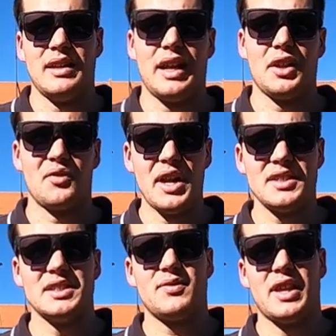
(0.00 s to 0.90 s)
Now, the
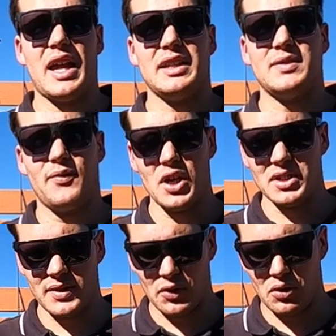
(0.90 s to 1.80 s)
reasons for that is,
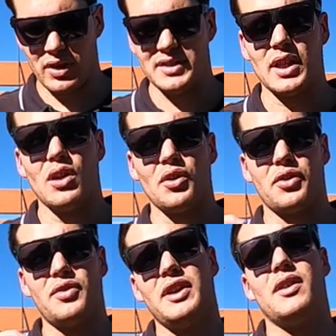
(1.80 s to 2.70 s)
first of all, it's a lot
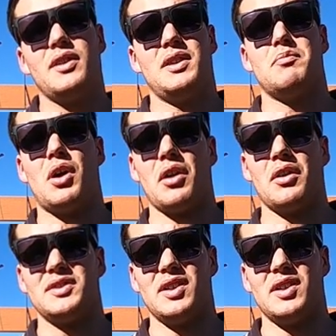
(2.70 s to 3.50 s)
thinner than the mono.